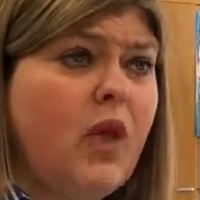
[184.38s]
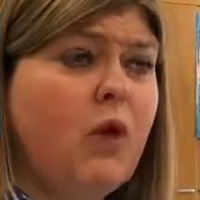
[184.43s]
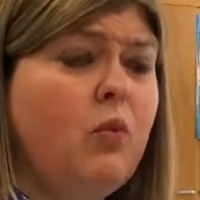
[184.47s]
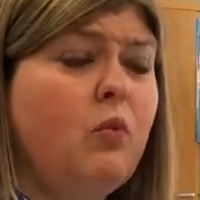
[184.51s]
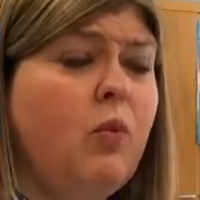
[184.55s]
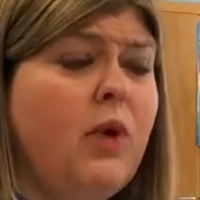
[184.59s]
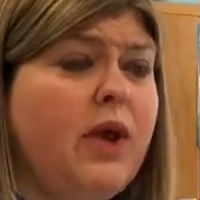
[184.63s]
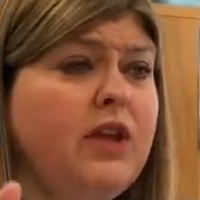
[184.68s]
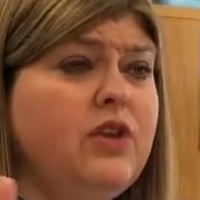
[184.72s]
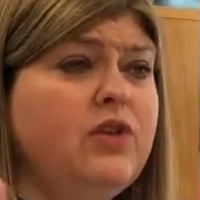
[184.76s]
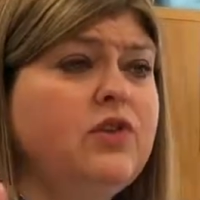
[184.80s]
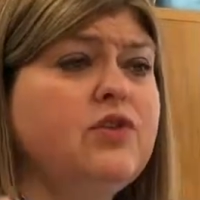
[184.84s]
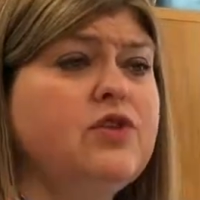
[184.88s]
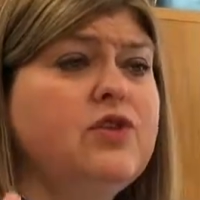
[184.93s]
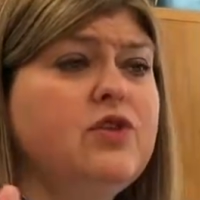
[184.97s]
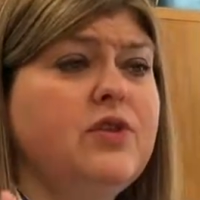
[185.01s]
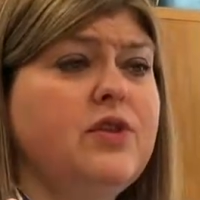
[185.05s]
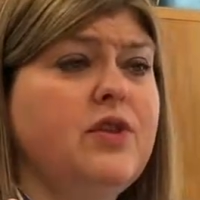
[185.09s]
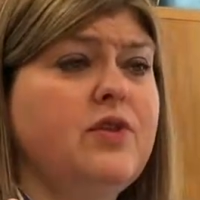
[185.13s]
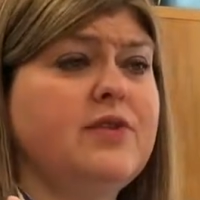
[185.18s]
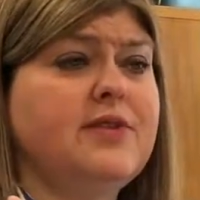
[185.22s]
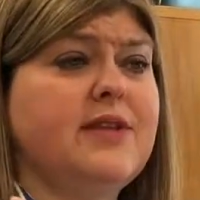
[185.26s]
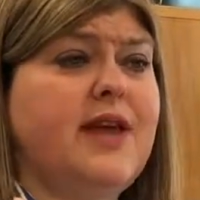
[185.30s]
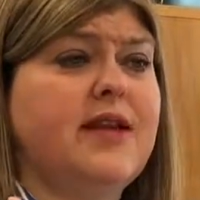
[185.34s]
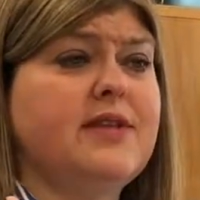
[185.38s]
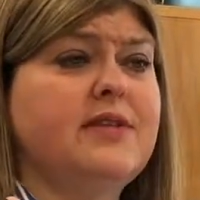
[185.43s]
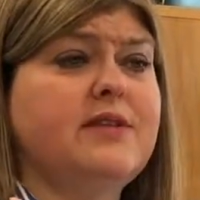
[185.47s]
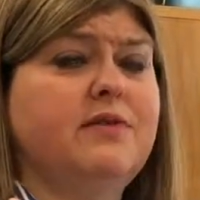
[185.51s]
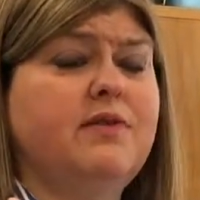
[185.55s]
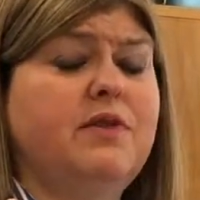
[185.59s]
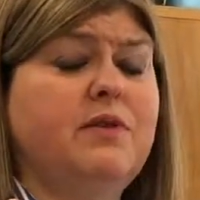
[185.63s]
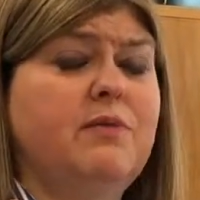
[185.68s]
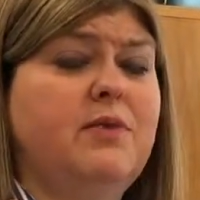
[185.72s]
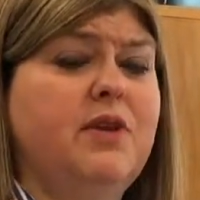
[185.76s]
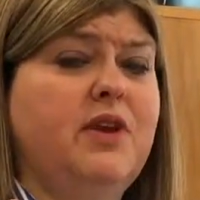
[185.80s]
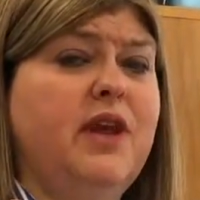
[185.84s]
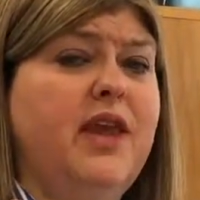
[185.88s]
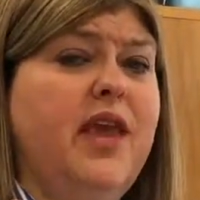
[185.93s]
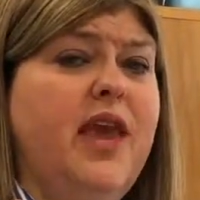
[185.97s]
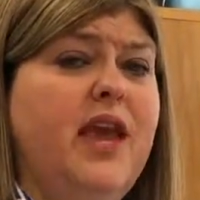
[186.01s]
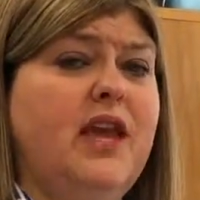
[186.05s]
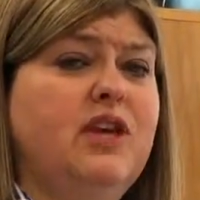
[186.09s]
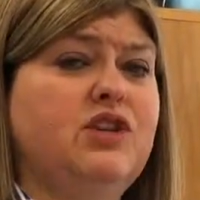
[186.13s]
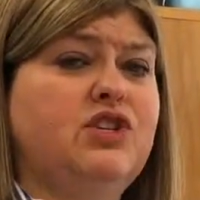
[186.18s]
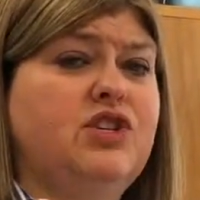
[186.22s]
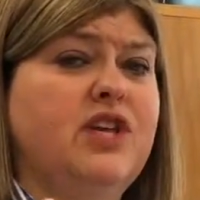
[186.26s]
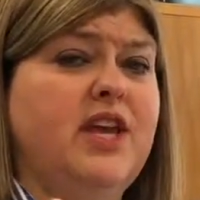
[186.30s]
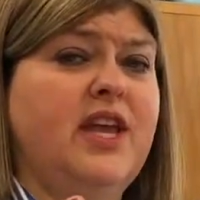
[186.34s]
When you're doing those lines of
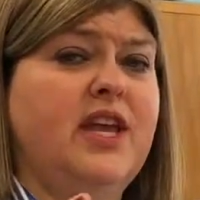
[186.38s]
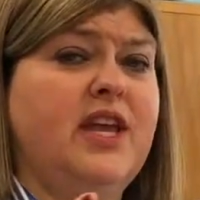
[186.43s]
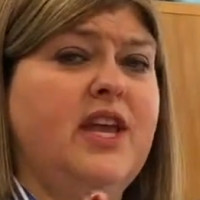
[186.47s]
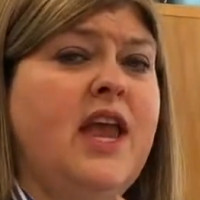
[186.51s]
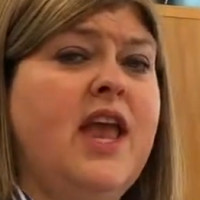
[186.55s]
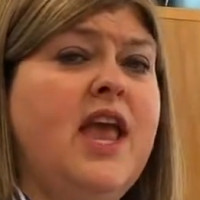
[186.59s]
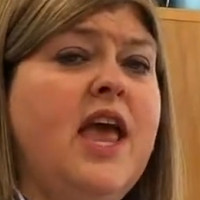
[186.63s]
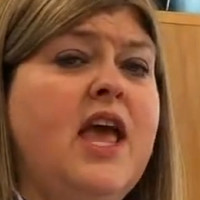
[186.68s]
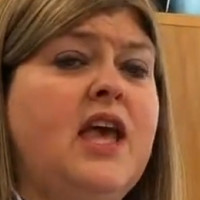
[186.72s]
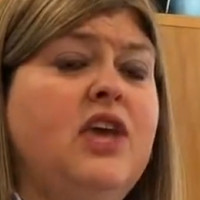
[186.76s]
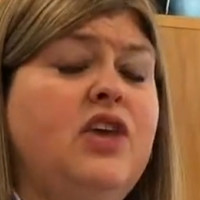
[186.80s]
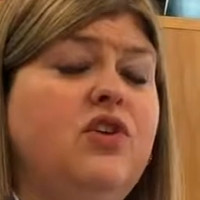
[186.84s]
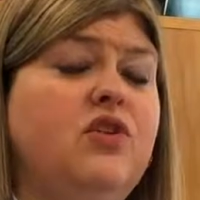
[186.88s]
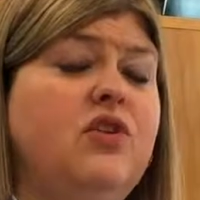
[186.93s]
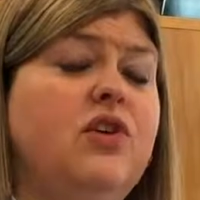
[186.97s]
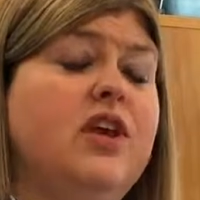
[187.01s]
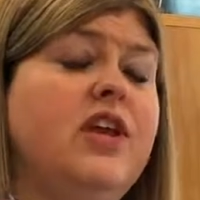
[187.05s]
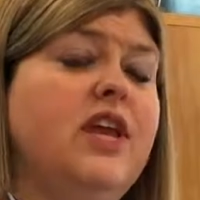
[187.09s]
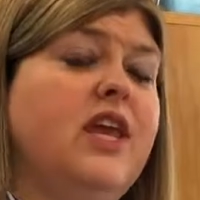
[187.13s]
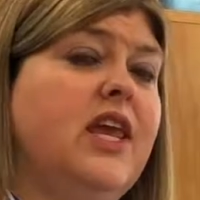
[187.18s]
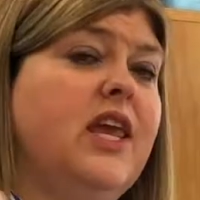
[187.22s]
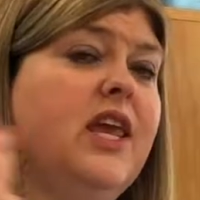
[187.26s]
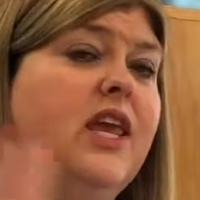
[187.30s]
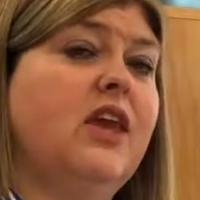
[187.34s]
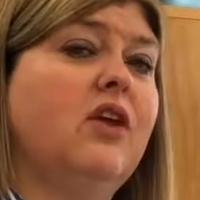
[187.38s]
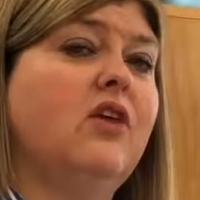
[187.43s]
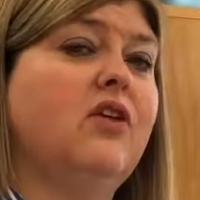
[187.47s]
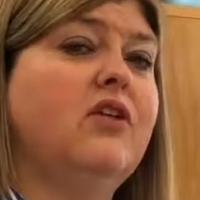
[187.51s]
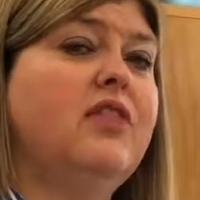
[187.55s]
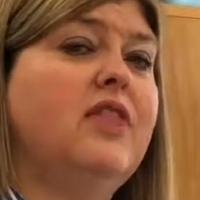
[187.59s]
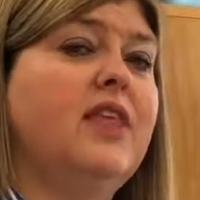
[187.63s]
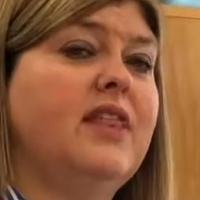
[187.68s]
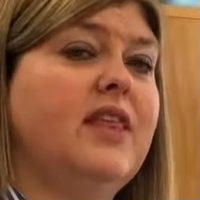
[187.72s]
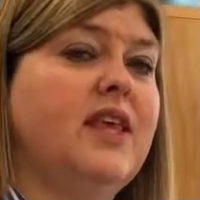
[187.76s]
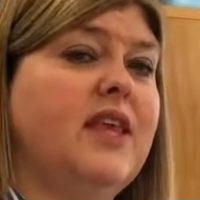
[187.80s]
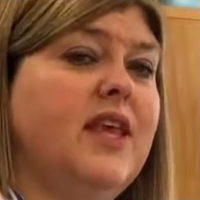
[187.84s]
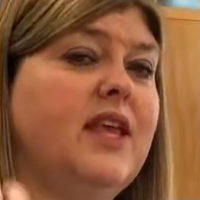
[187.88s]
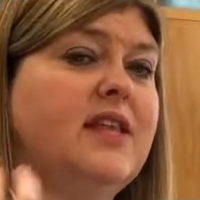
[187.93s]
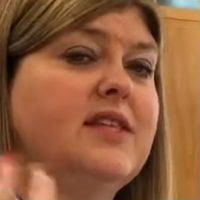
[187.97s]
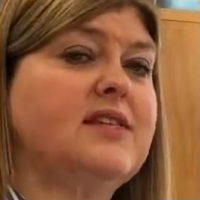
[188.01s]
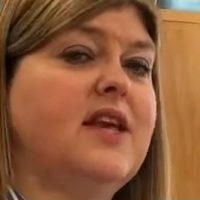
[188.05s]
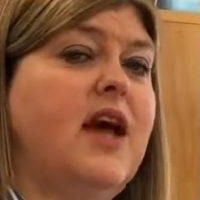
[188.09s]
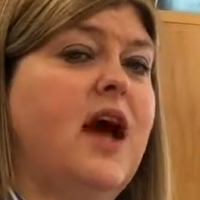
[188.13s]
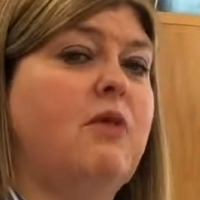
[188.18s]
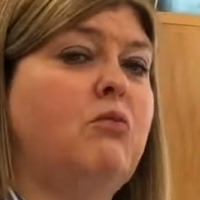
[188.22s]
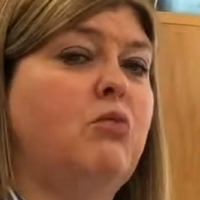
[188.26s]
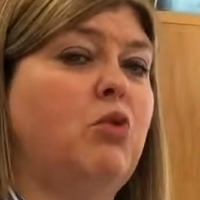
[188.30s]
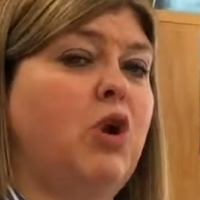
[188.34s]
communication, you could hear that the kids
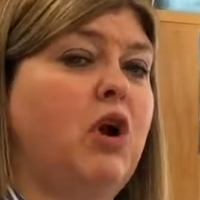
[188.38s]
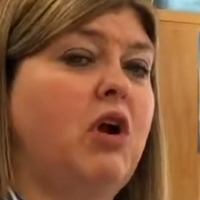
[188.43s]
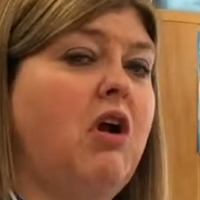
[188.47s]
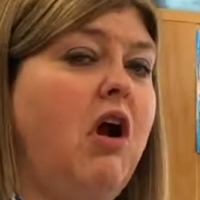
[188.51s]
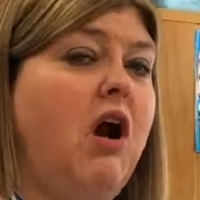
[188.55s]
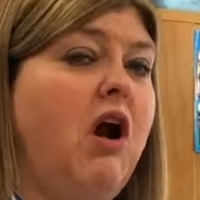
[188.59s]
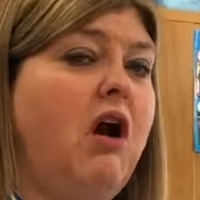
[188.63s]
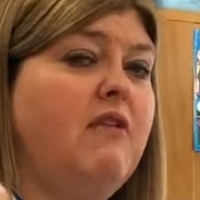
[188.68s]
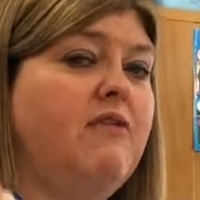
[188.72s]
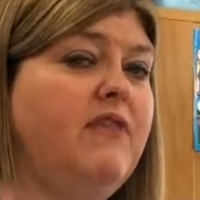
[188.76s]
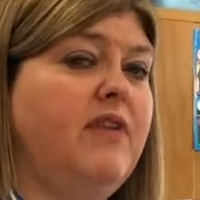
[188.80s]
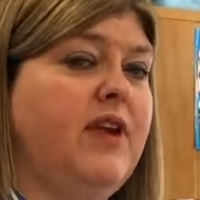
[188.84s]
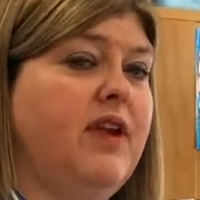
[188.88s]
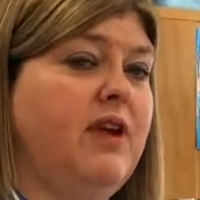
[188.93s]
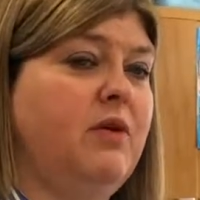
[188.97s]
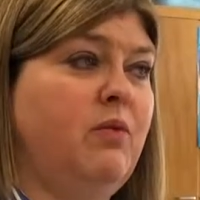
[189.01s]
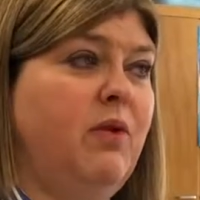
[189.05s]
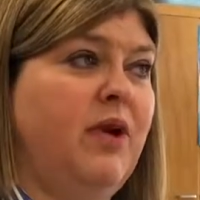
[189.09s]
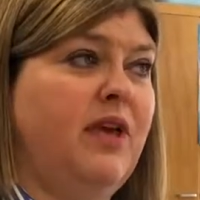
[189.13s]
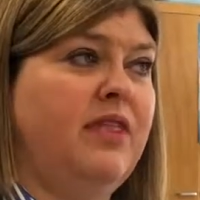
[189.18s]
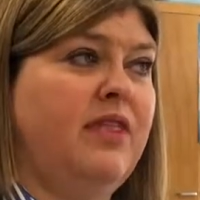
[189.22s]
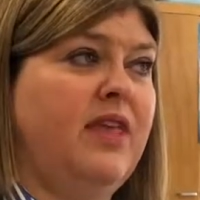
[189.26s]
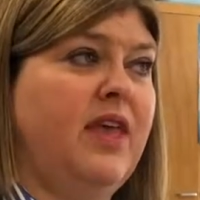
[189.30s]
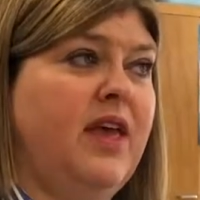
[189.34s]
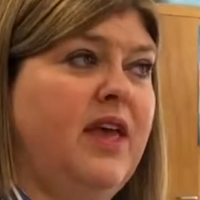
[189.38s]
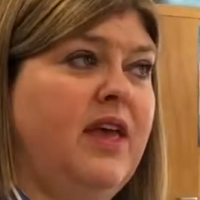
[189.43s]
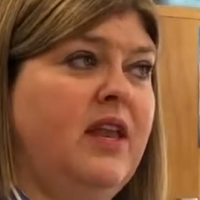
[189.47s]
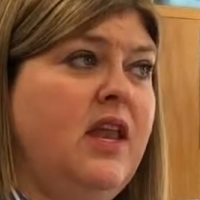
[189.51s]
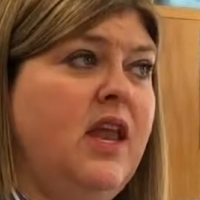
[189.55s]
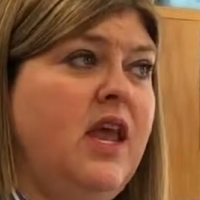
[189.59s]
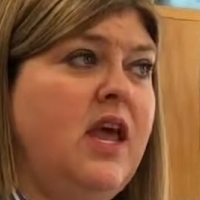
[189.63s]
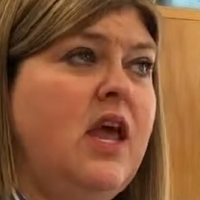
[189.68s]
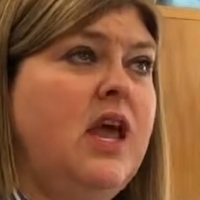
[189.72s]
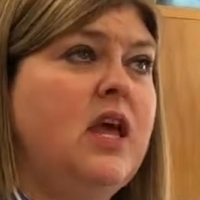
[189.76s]
got more confident with it,